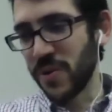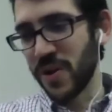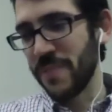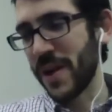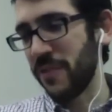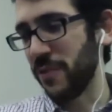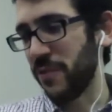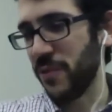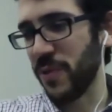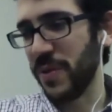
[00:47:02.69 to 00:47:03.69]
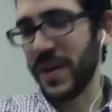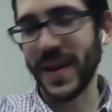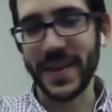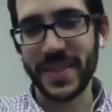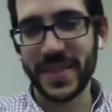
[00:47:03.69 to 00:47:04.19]
on Battlefield 4, but
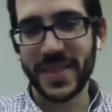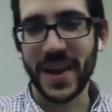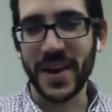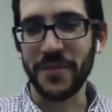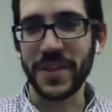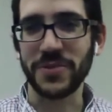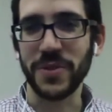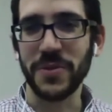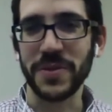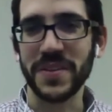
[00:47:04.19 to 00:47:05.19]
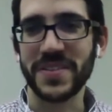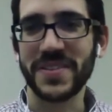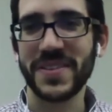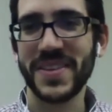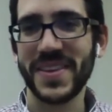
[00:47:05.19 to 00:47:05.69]
I don't know if that's really what this
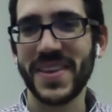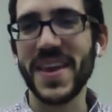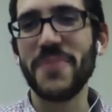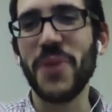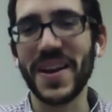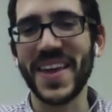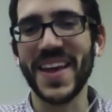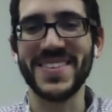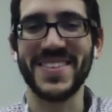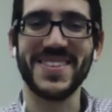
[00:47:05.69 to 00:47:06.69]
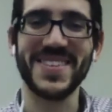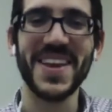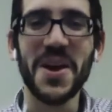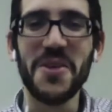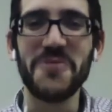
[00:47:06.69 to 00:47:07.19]
podcast is
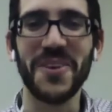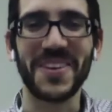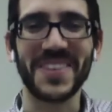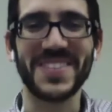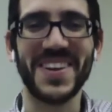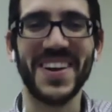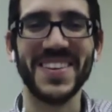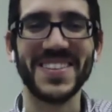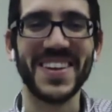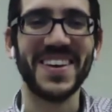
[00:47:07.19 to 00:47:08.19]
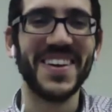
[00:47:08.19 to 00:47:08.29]
focused on. So,